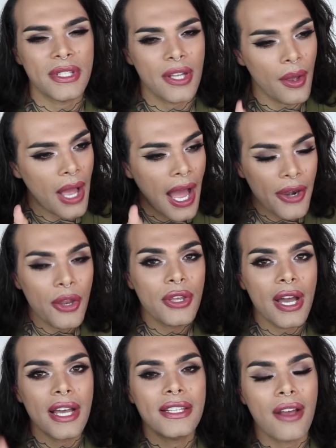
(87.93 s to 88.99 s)
So I know
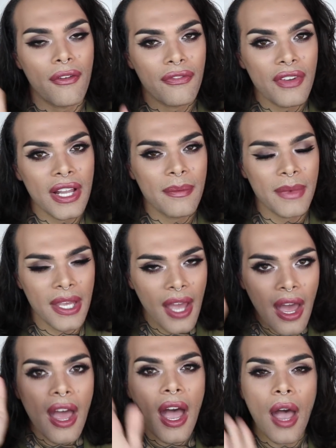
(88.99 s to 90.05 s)
you guys are feeling me,
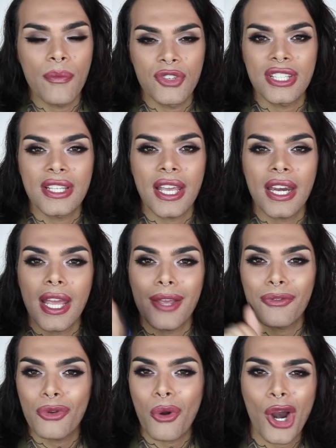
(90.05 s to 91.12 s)
I'm just saying it
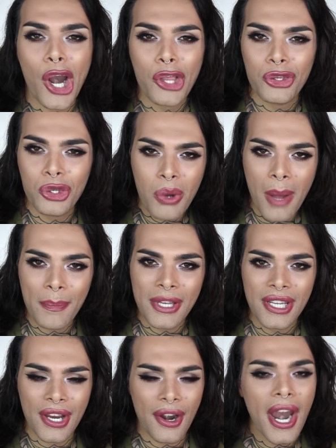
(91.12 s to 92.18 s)
if you are new up in
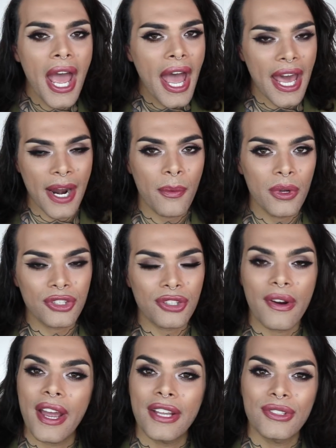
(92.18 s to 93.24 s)
here, and I will
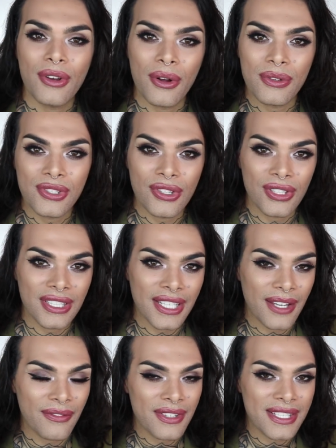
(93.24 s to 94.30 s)
try to also
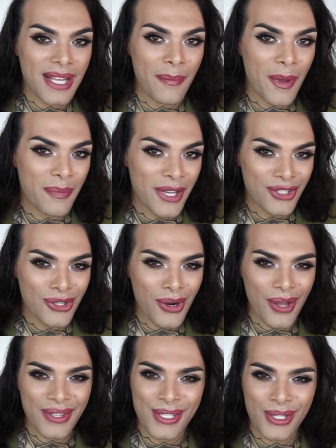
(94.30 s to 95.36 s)
leave some picture
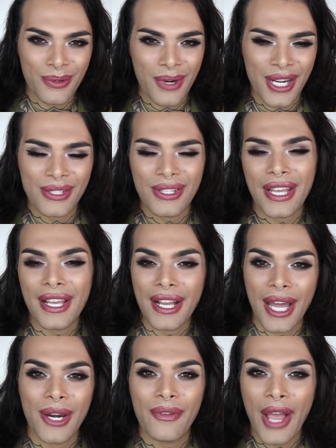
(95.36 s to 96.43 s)
on the screen so they can
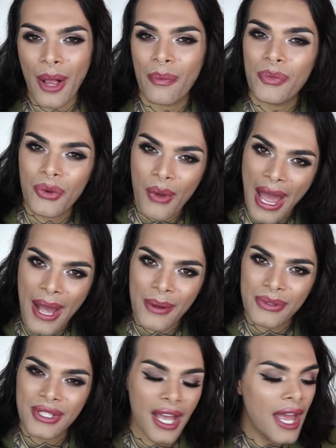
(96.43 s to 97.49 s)
kind of help you
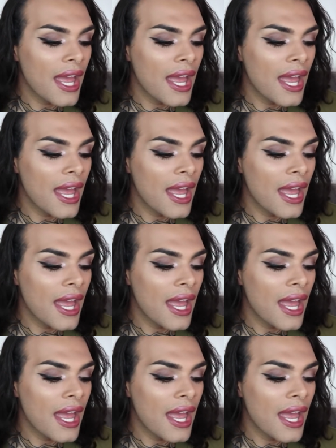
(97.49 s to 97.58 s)
out.